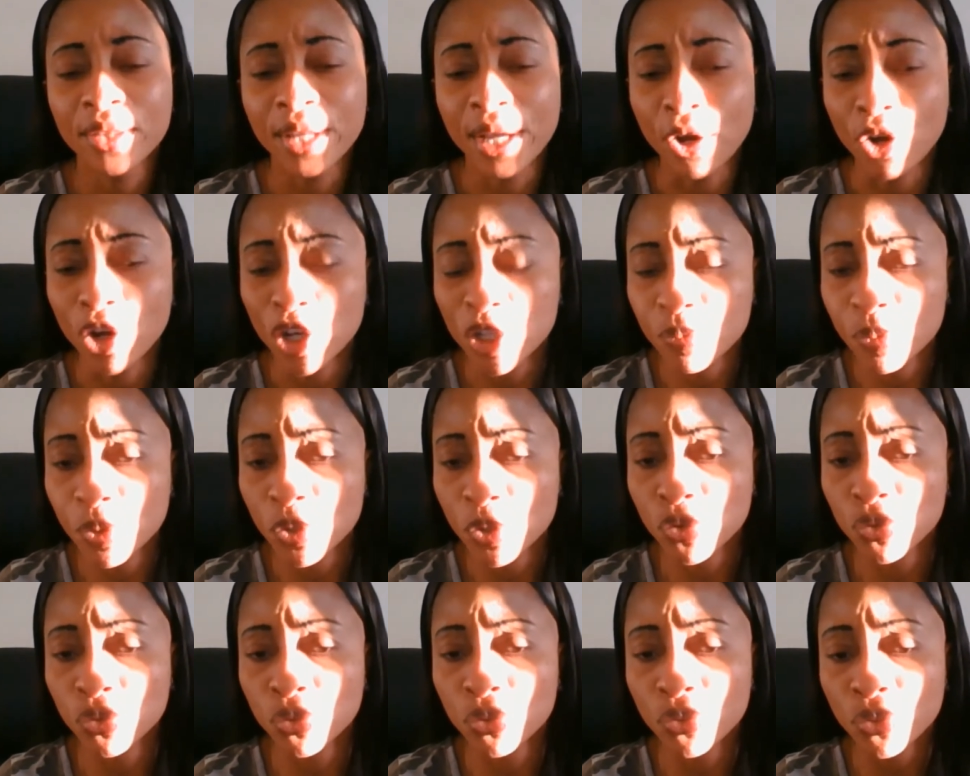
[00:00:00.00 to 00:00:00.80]
the
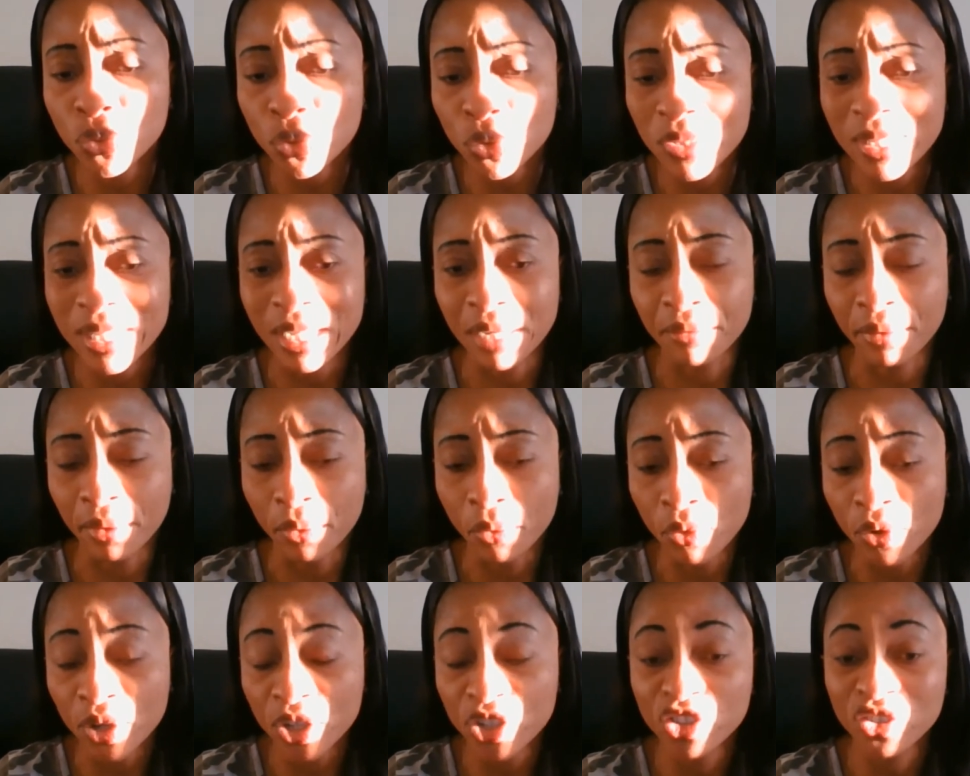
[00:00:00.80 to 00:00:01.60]
hospital rules and
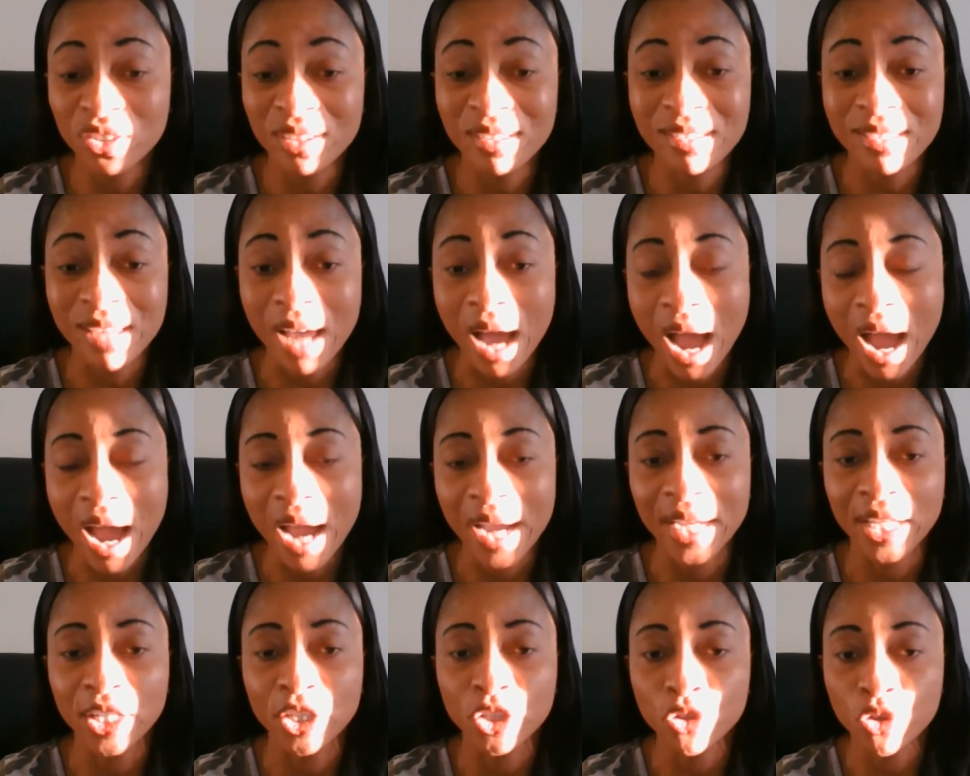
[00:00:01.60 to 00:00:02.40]
regulations
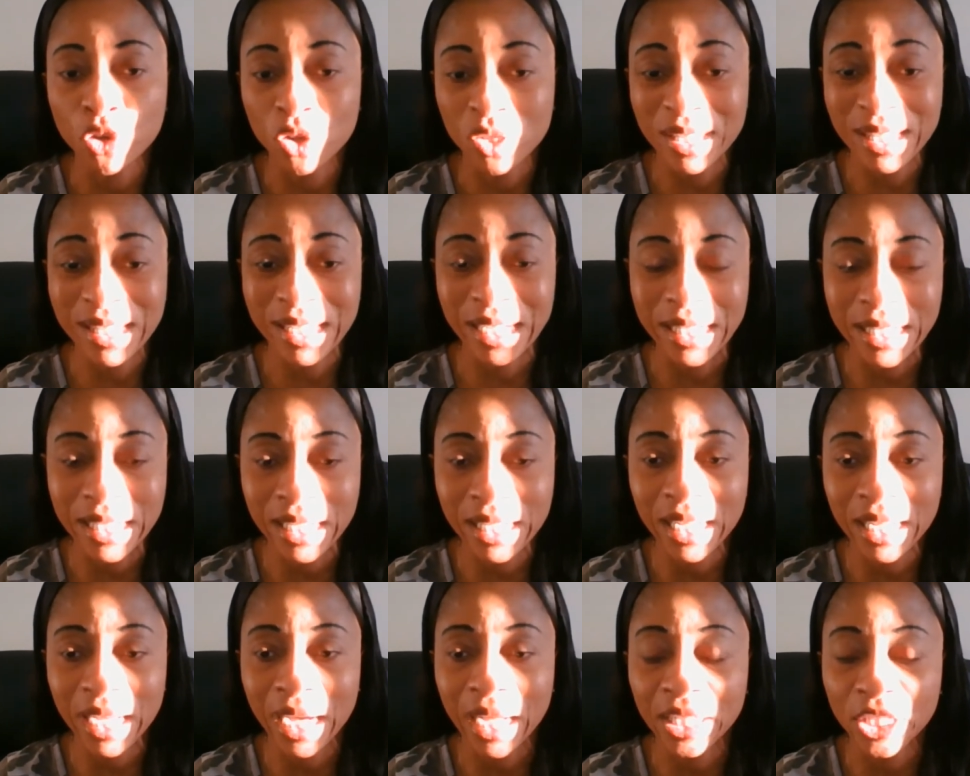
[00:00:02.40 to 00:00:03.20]
are in your
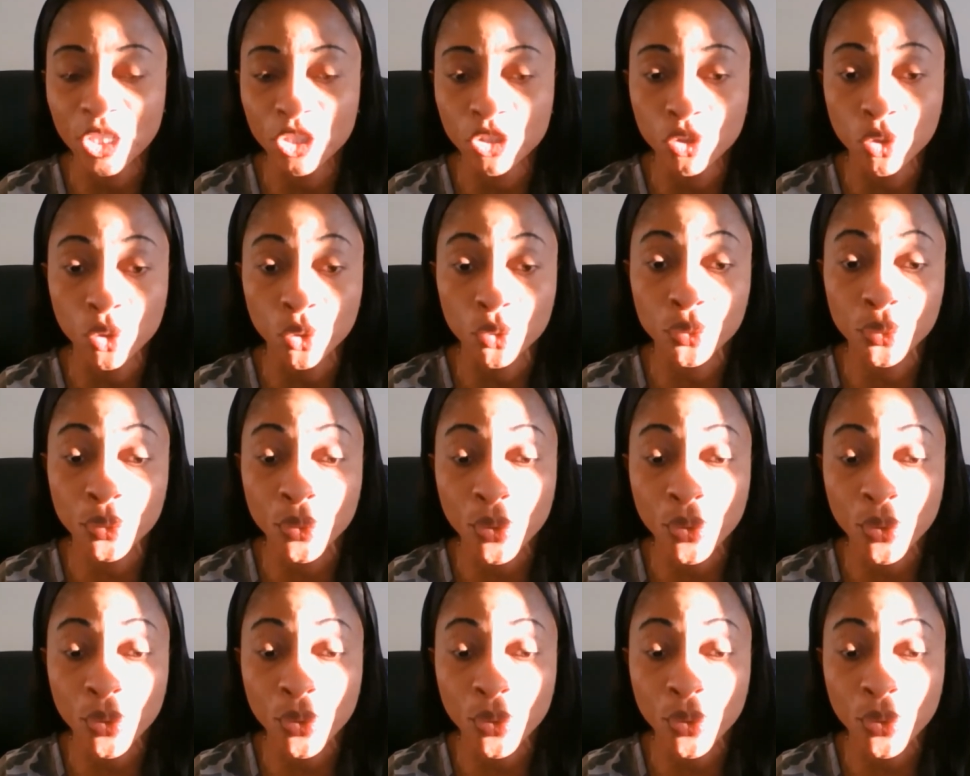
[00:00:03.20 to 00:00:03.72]
setting and in your